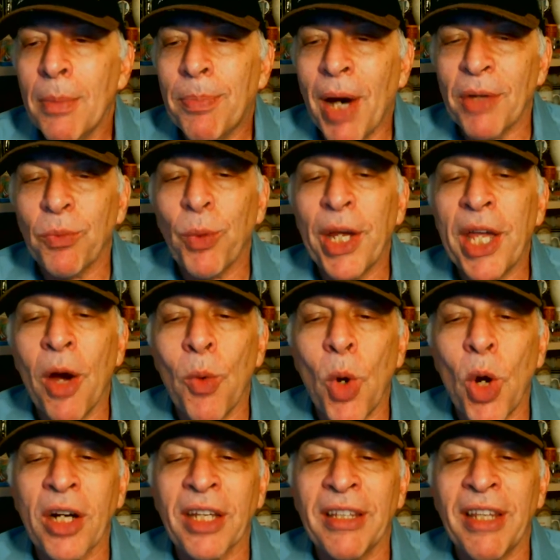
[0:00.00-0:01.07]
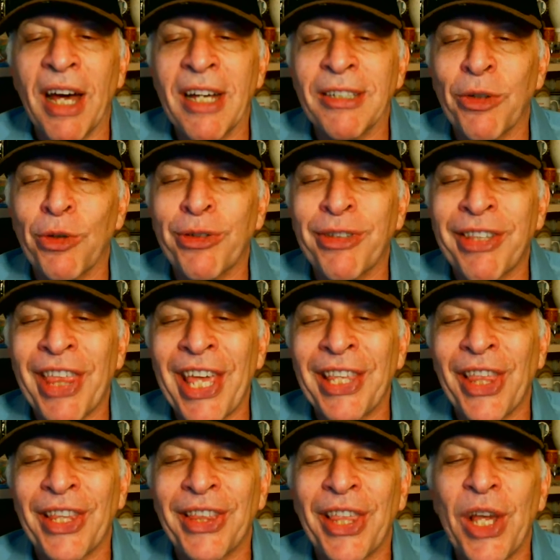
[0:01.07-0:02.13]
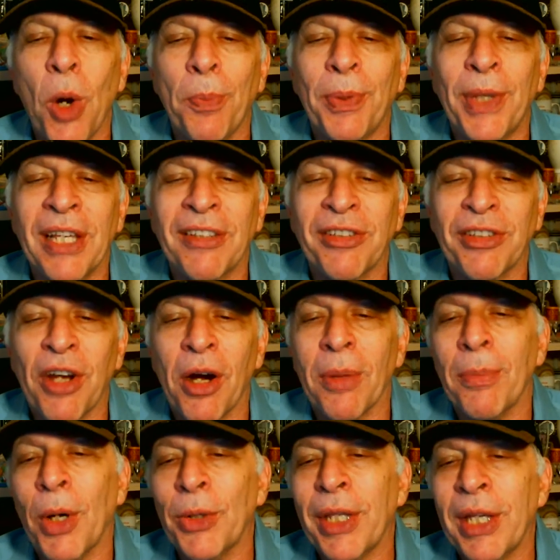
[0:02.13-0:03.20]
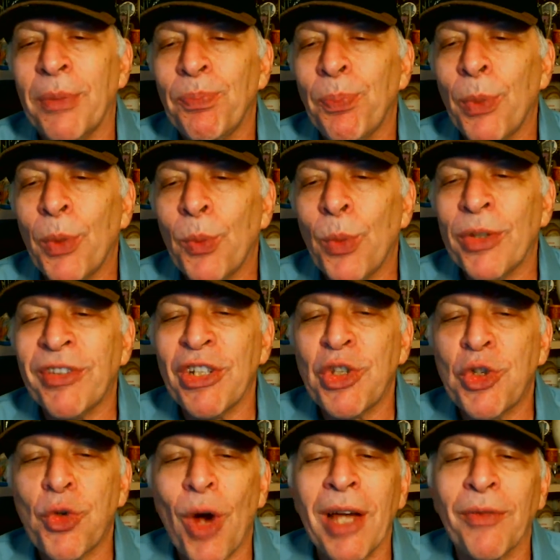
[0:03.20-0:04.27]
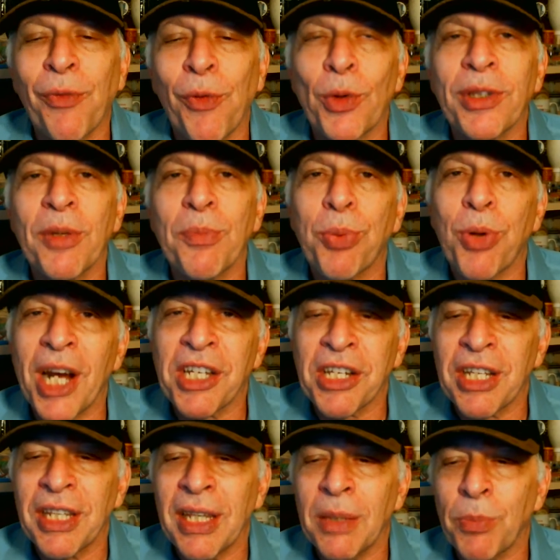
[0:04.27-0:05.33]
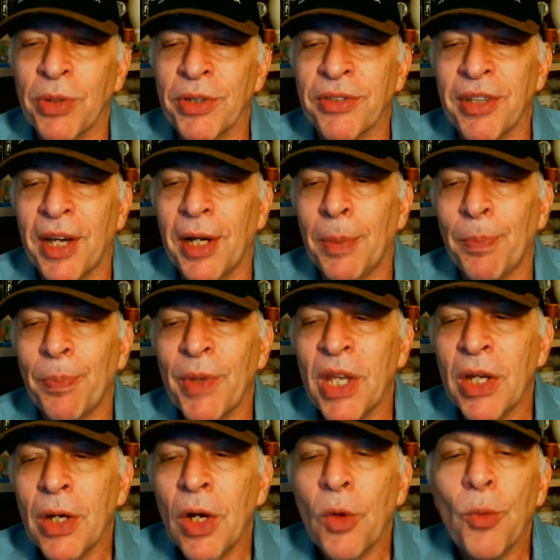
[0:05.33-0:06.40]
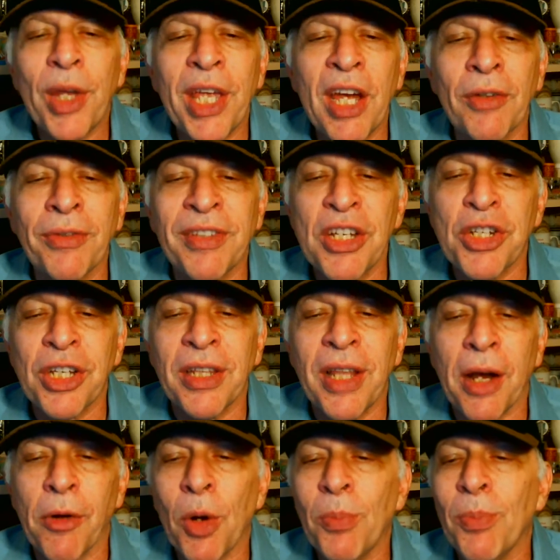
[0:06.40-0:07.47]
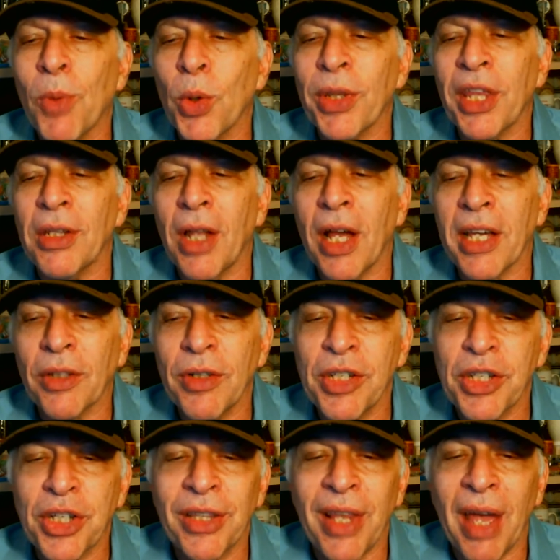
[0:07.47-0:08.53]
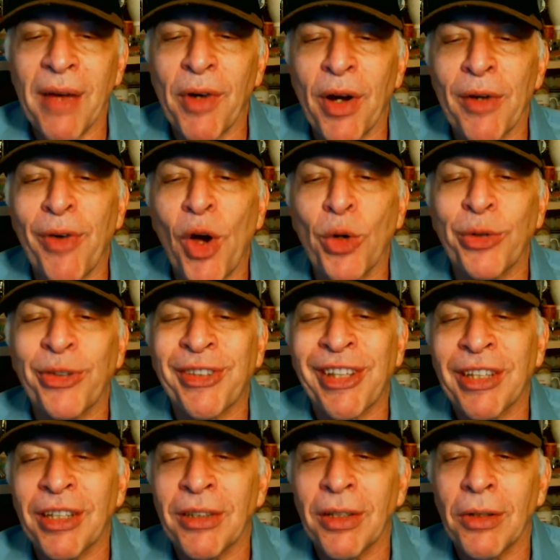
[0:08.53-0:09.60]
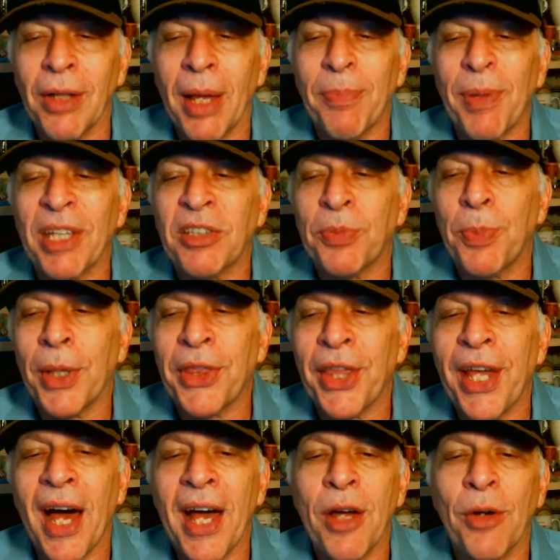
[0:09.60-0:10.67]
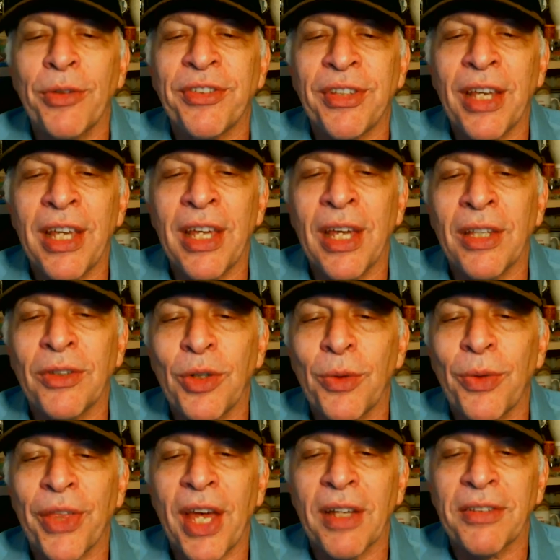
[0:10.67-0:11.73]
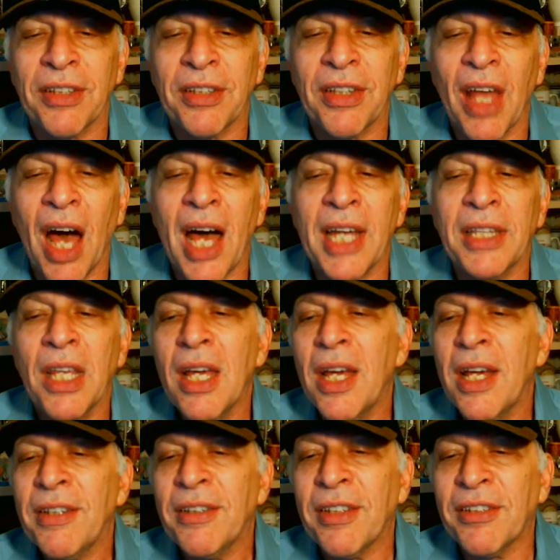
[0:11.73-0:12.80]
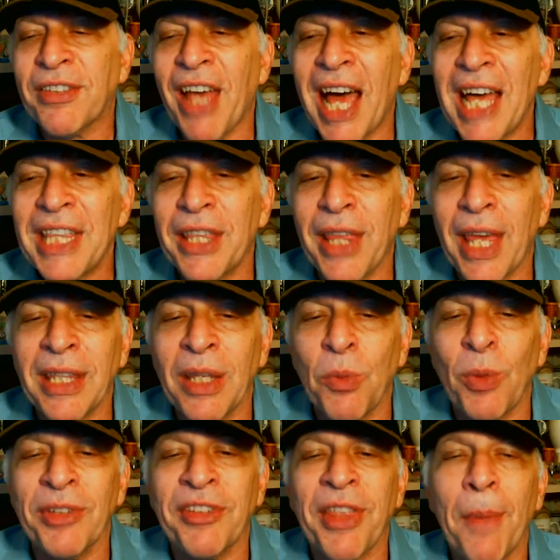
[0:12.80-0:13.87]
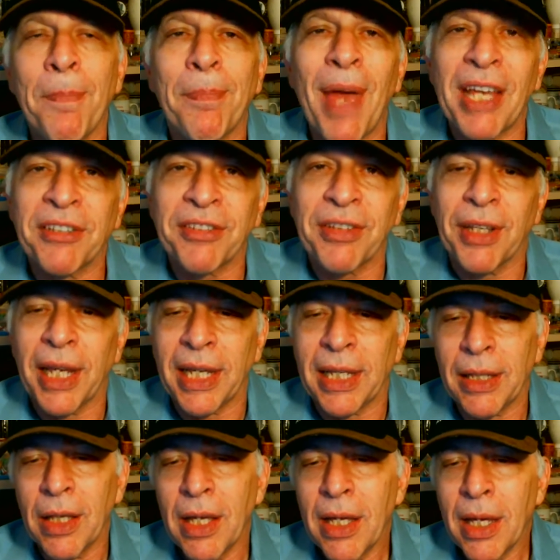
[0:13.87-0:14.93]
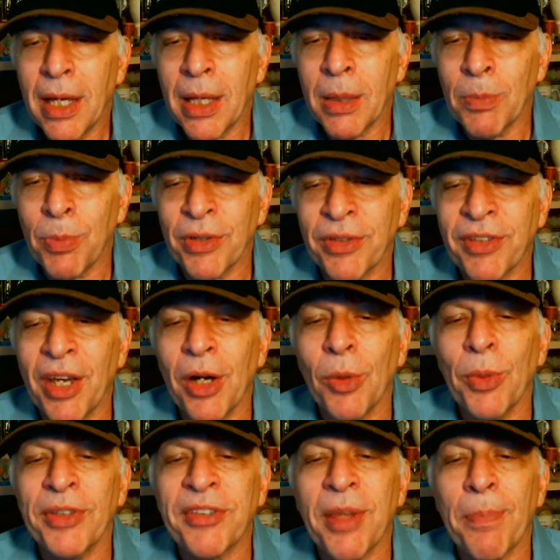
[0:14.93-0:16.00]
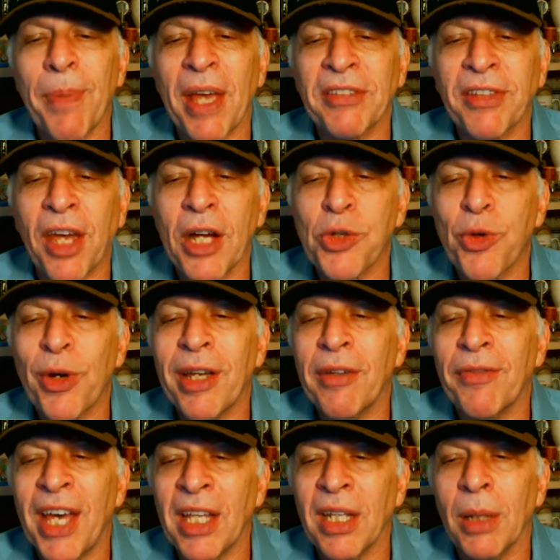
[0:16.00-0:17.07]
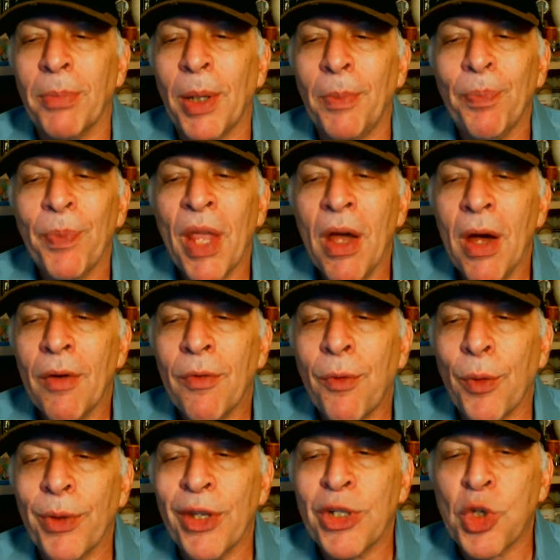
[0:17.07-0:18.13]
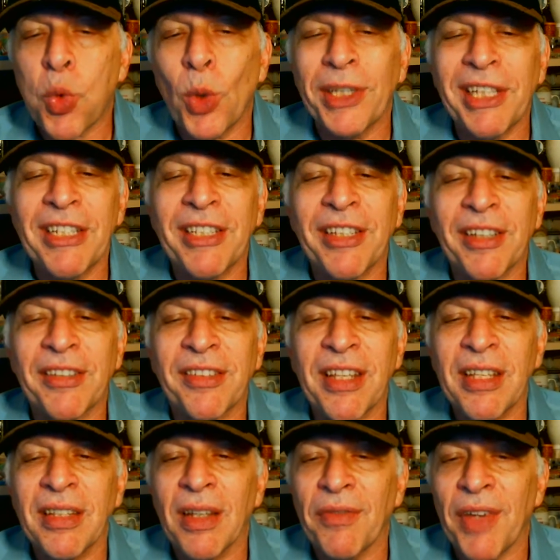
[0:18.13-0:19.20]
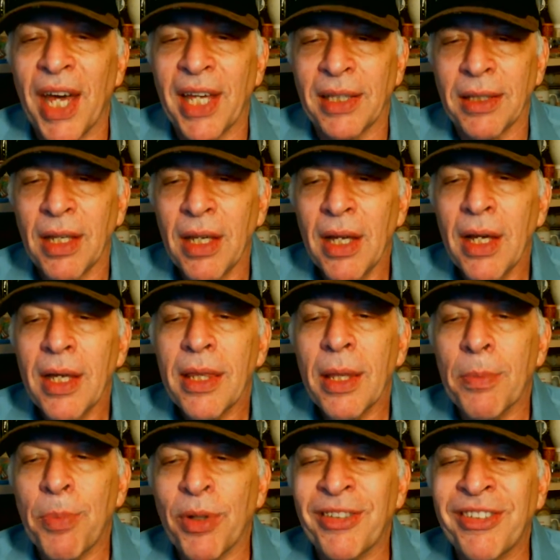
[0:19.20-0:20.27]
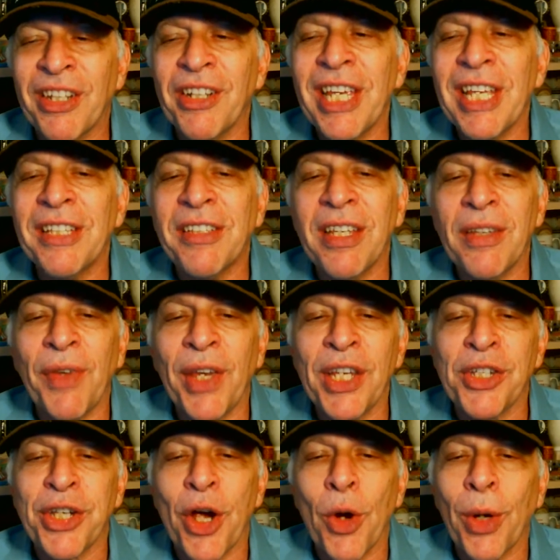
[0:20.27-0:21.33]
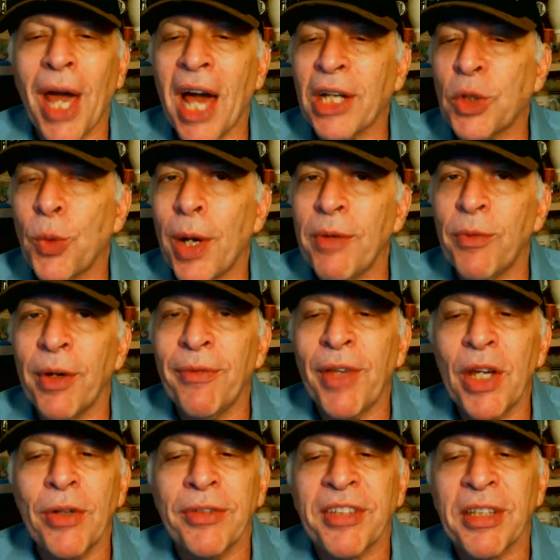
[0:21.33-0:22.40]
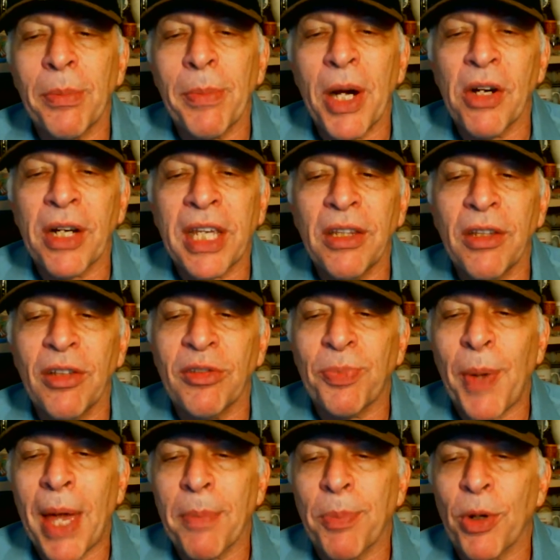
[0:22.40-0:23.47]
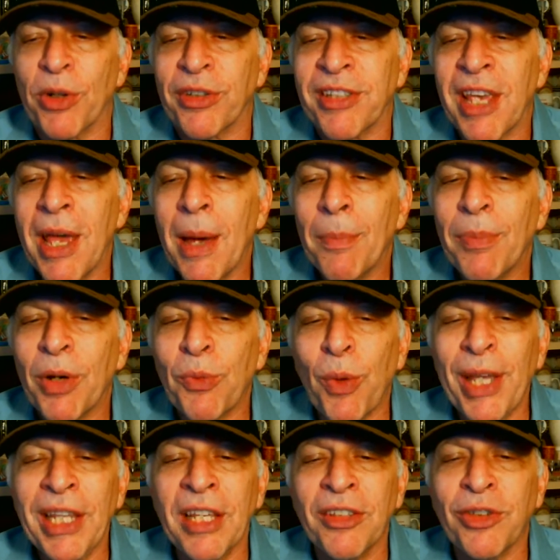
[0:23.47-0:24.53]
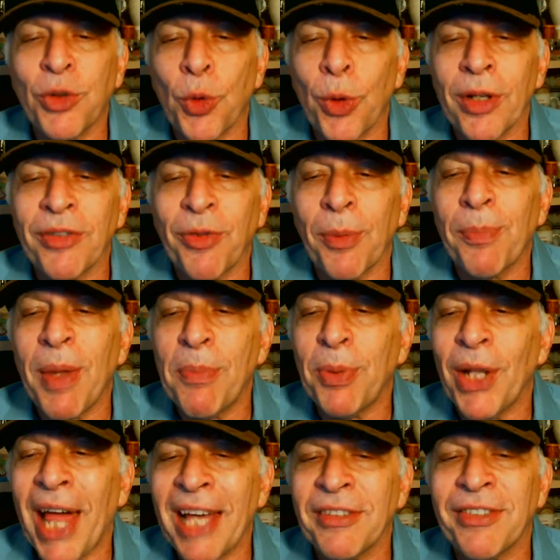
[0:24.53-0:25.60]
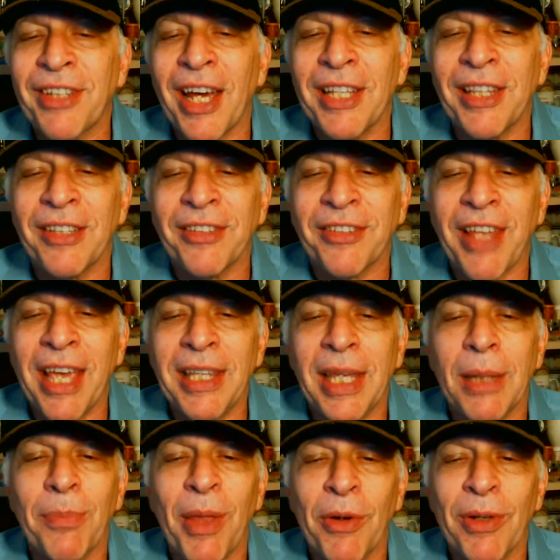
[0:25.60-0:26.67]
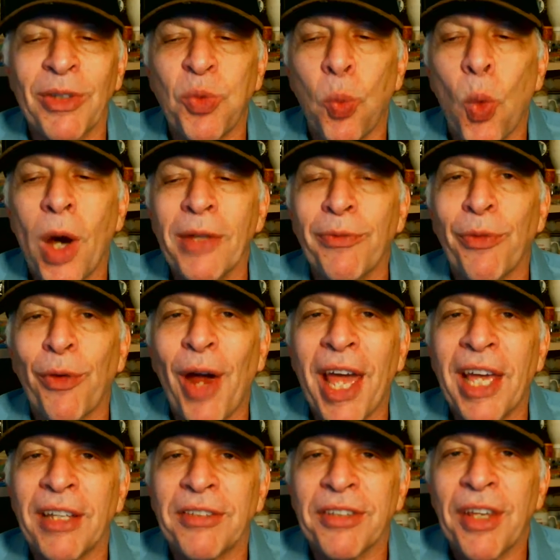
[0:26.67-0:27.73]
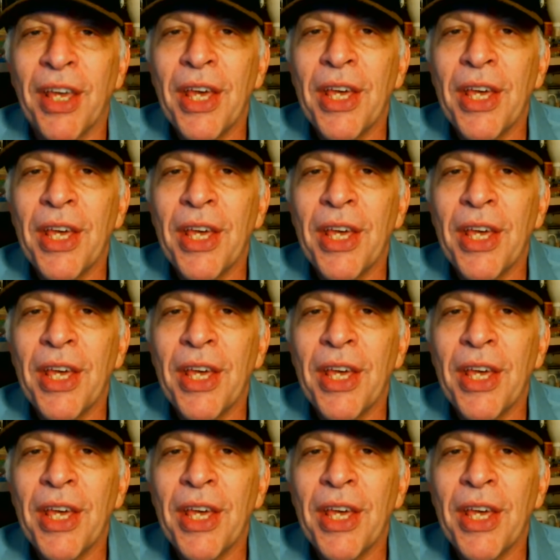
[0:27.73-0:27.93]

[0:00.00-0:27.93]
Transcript: But Rio organizers think that the opening ceremony was a drug for depression in Brazil. Rio de Janeiro, more than likely, should never have hosted an Olympics, but the IOC in 2009 decided that it was the best city, and Brazil was the best country available for the 2016 event. The Brazilian TV show got great reviews in American newspapers, but reading stories from people outside the stadium, there is one phrase